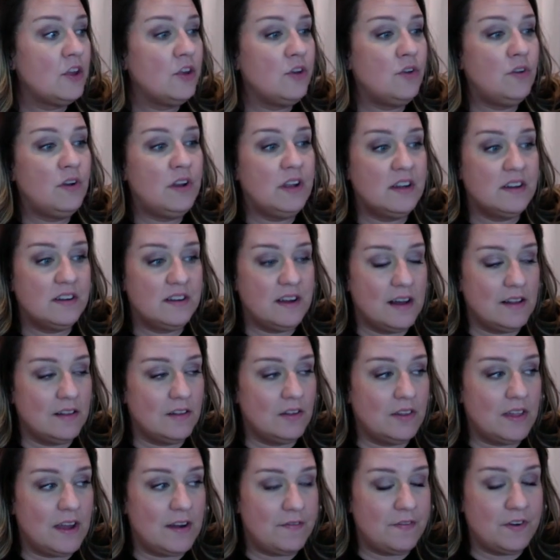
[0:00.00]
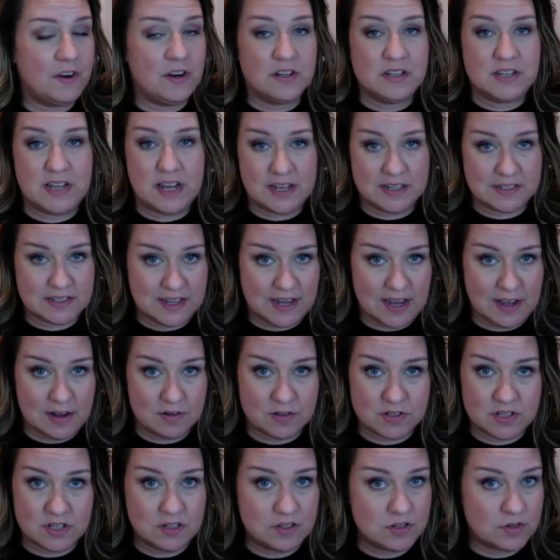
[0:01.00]
You need to download that for your tax
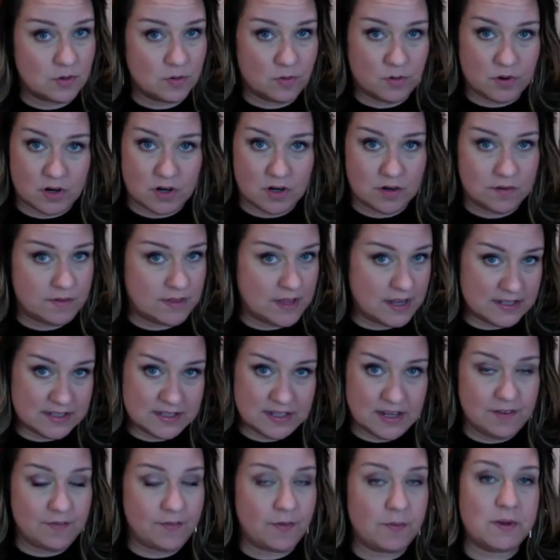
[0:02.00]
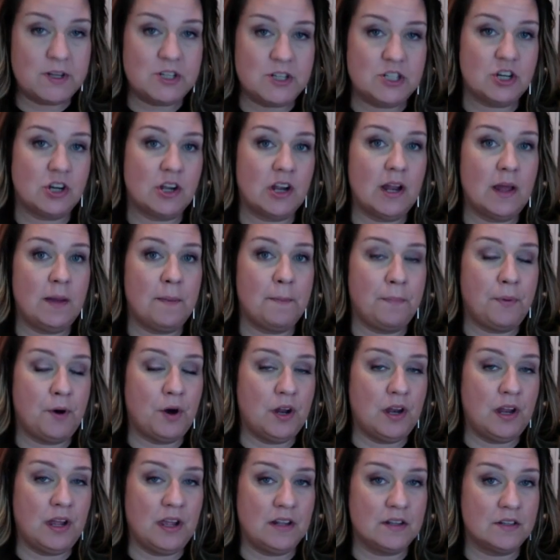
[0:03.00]
accountant, or that's the information you're going to
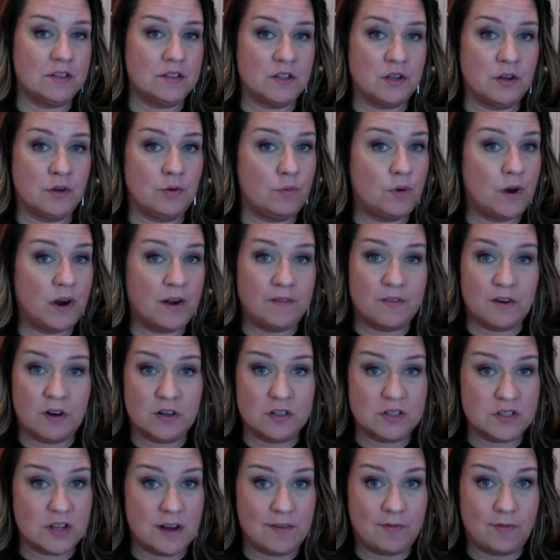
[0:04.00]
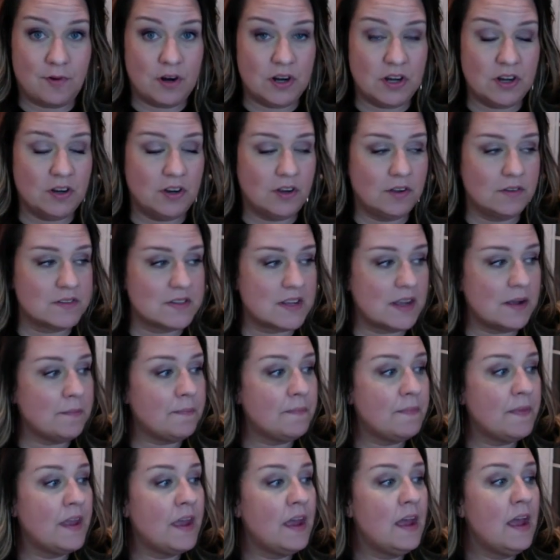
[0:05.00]
input into whatever software you're using.
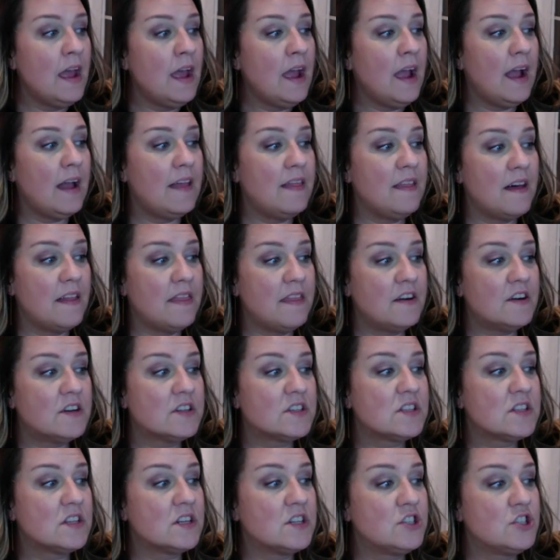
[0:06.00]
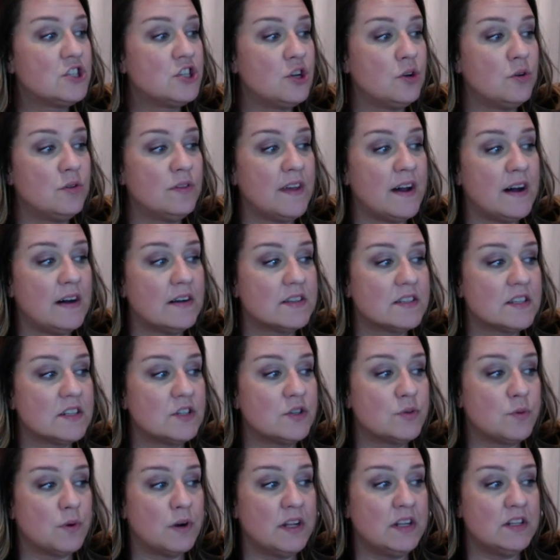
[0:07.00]
And then there's the
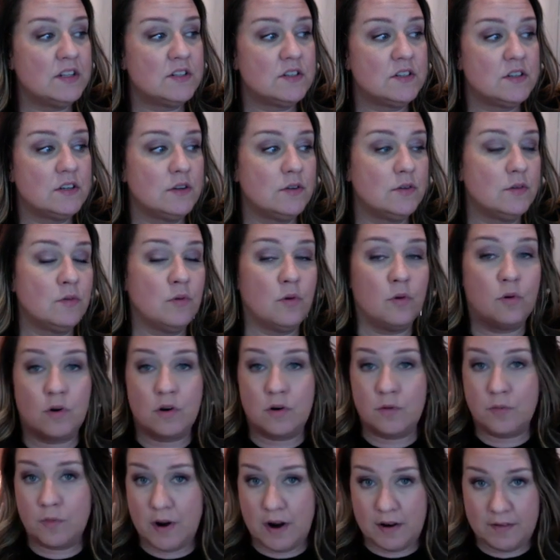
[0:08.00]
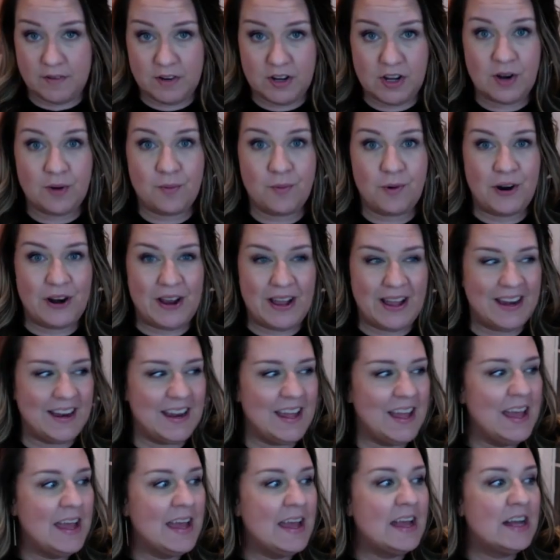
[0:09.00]
2022, or whatever year we're
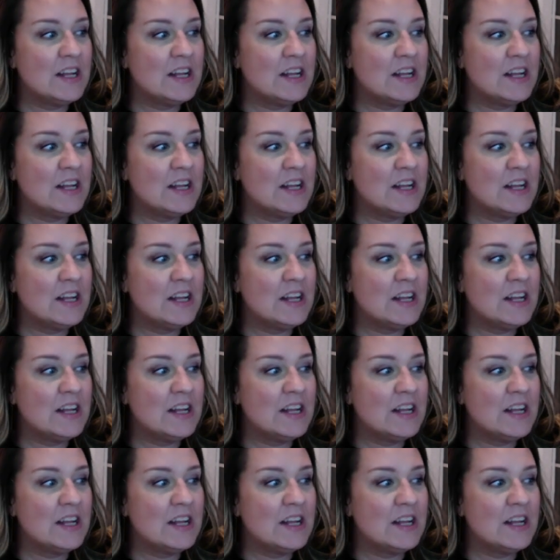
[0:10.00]
in,